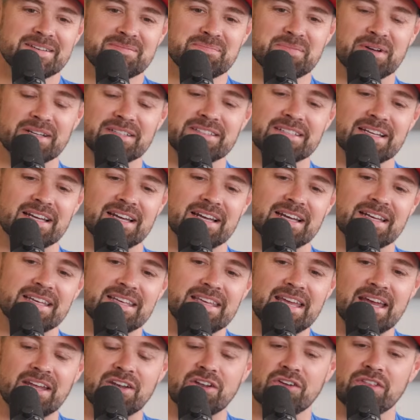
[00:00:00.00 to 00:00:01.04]
But
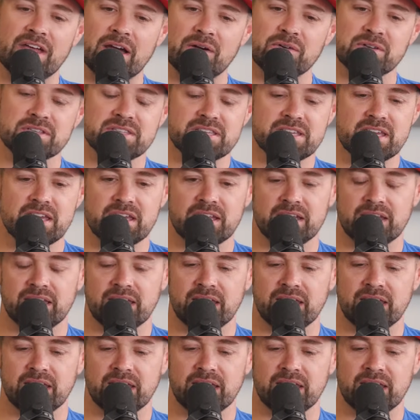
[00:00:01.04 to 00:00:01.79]
that was it.